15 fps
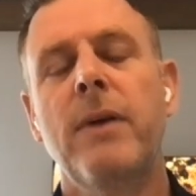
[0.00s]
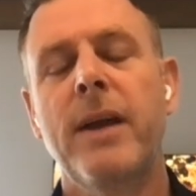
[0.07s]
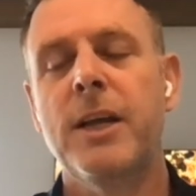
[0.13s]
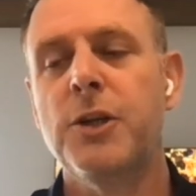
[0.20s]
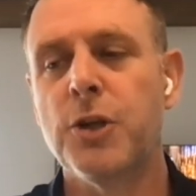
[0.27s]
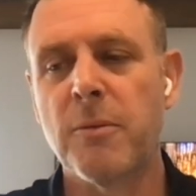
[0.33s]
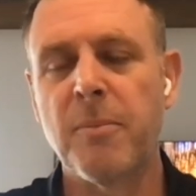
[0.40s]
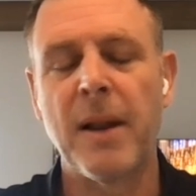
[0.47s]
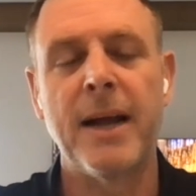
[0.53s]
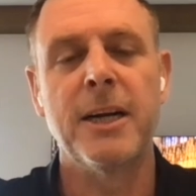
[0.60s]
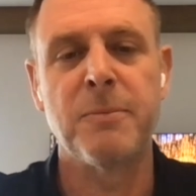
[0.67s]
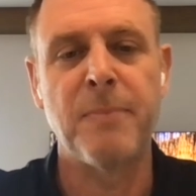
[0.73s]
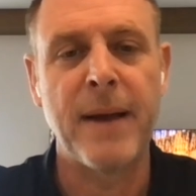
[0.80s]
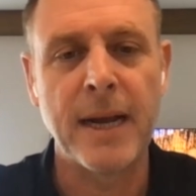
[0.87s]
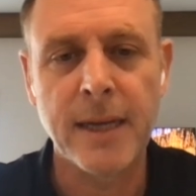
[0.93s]
injured players
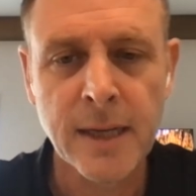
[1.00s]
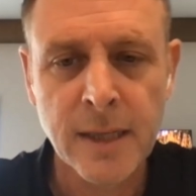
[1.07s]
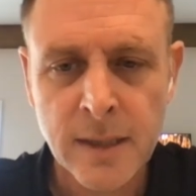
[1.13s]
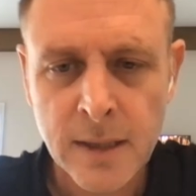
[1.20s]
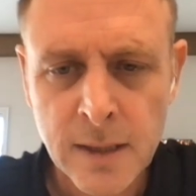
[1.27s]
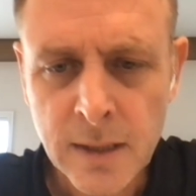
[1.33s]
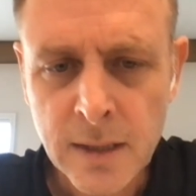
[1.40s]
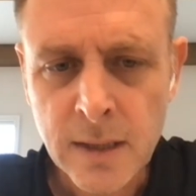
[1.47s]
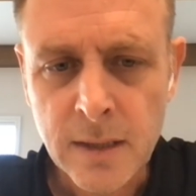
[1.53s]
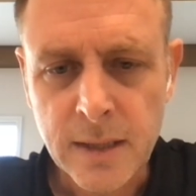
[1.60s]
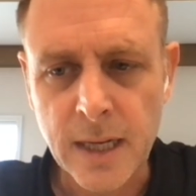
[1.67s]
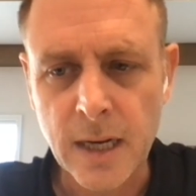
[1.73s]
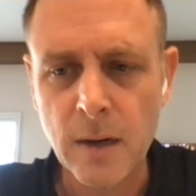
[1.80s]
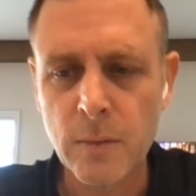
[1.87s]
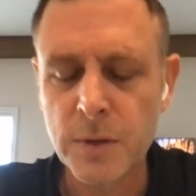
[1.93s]
back,
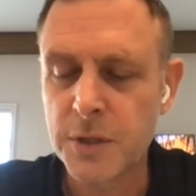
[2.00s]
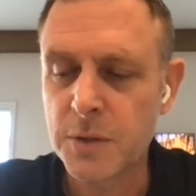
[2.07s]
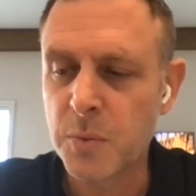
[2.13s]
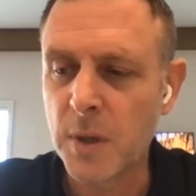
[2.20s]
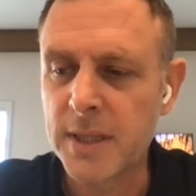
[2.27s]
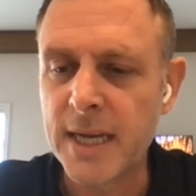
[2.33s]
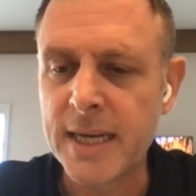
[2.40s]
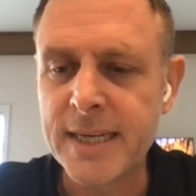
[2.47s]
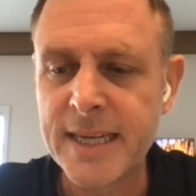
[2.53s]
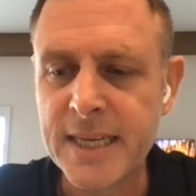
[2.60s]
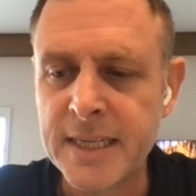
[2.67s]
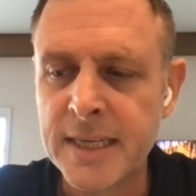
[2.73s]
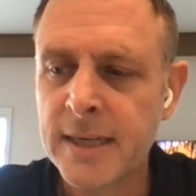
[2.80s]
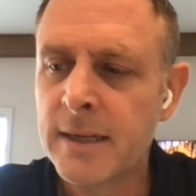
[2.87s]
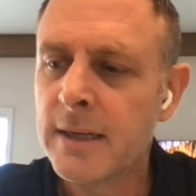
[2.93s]
which is what they need.